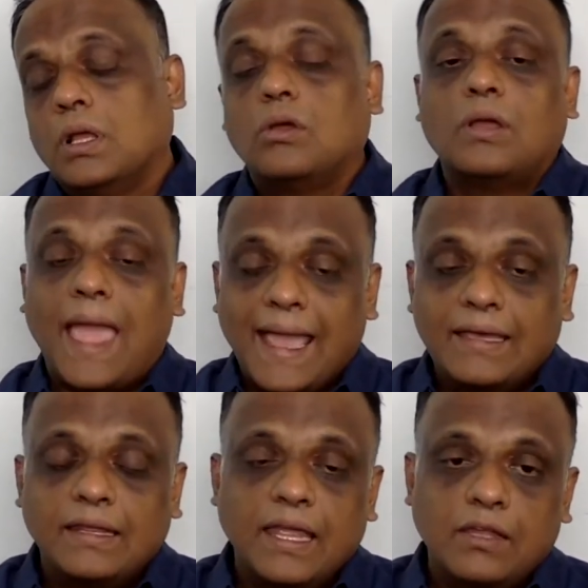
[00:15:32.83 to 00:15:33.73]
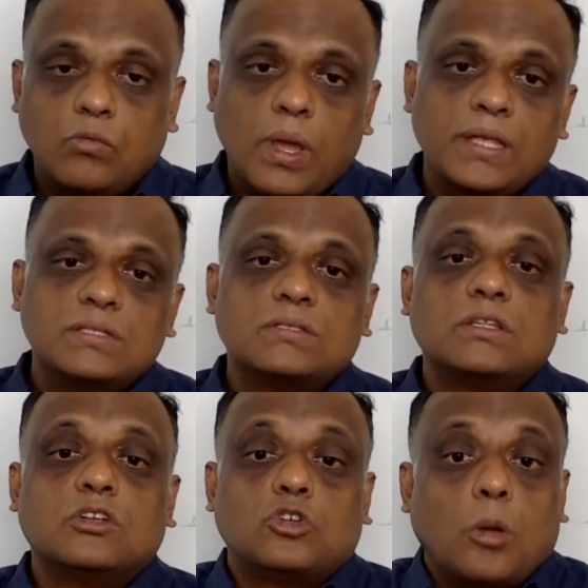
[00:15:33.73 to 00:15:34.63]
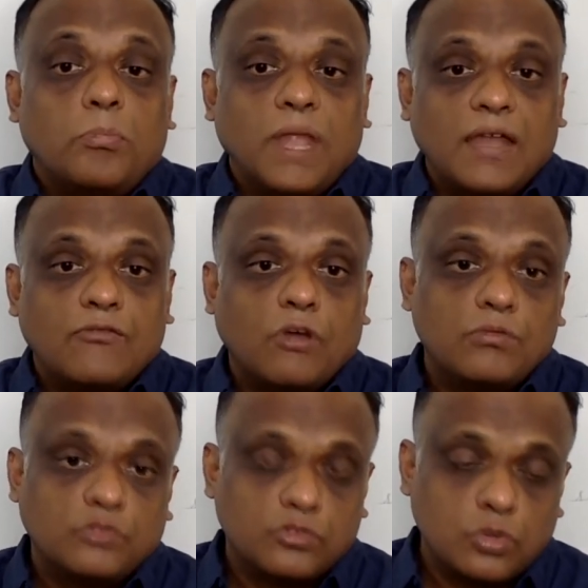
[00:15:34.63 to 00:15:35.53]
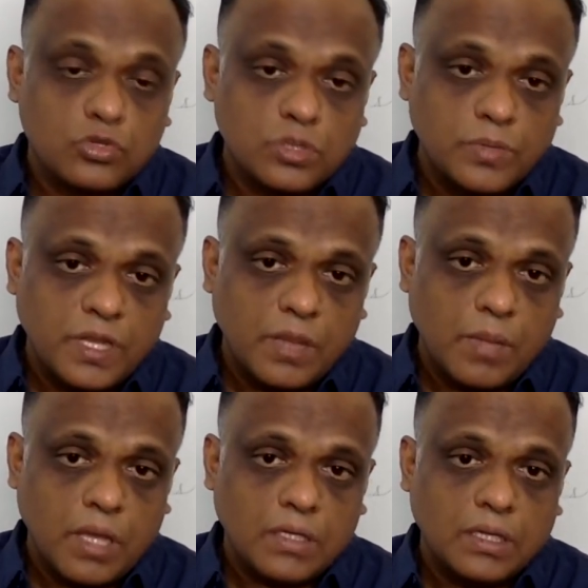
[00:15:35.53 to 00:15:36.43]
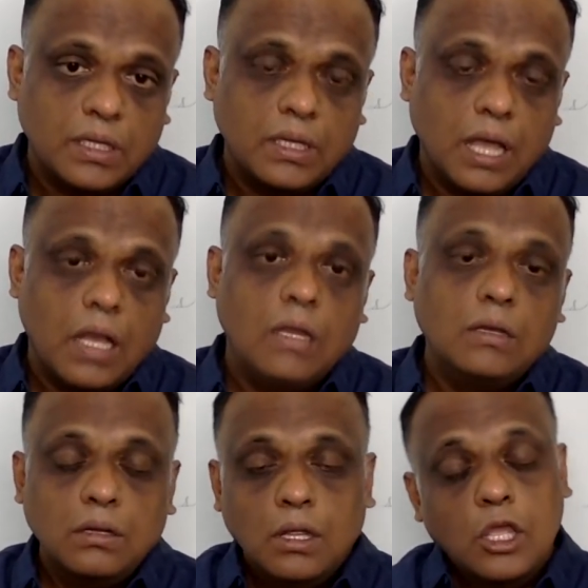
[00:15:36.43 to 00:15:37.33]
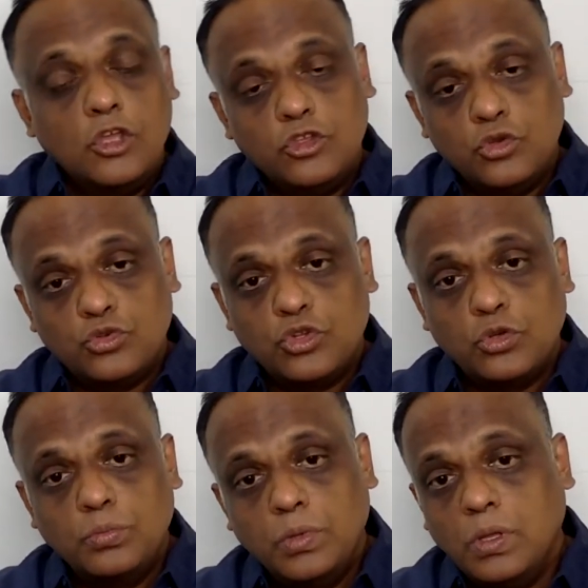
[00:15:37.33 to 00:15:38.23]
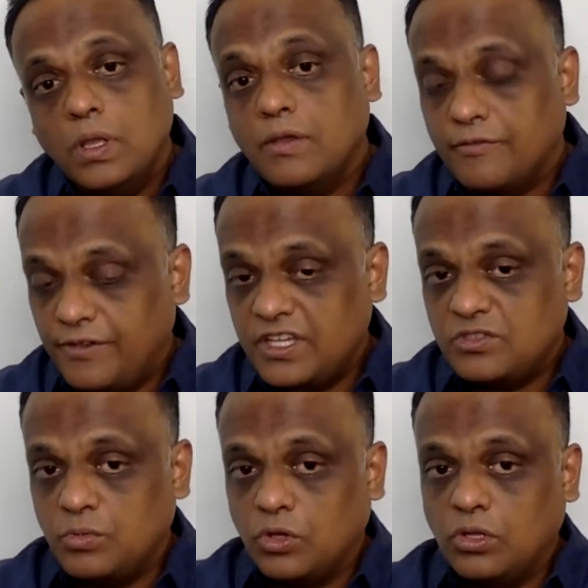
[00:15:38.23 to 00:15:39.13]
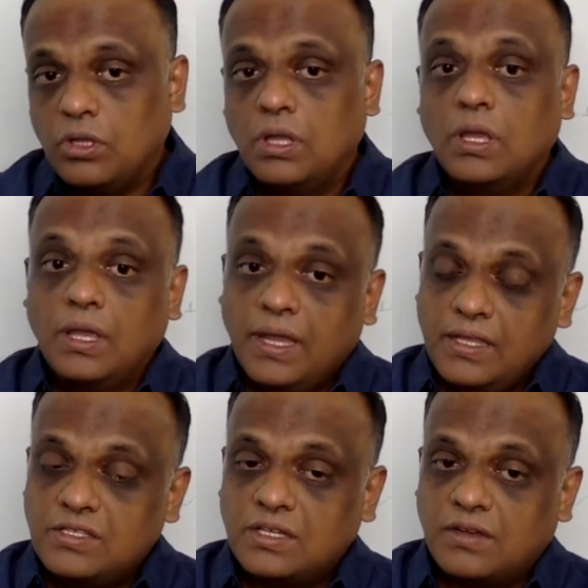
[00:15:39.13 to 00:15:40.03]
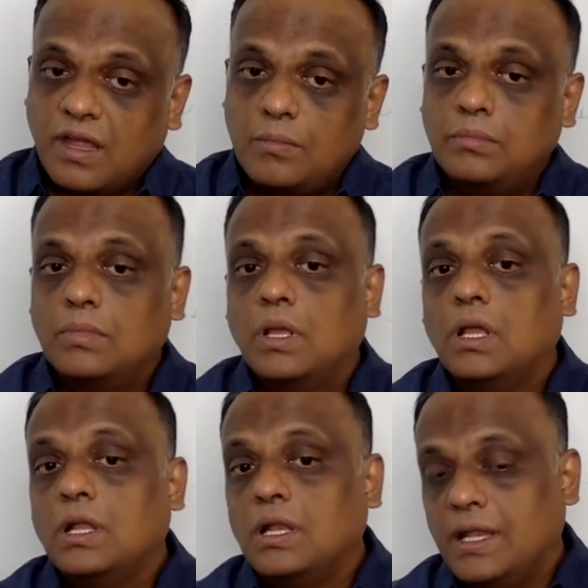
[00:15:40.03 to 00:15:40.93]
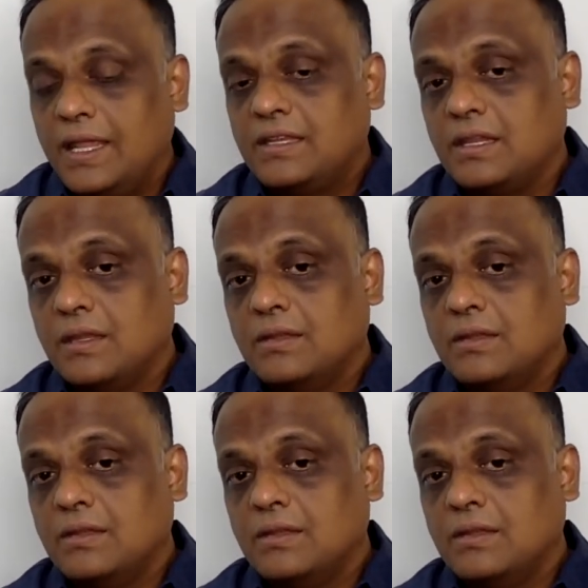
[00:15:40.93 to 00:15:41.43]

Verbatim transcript: aggregate wise, the top platforms for social media marketing are YouTube, Facebook, Instagram, LinkedIn,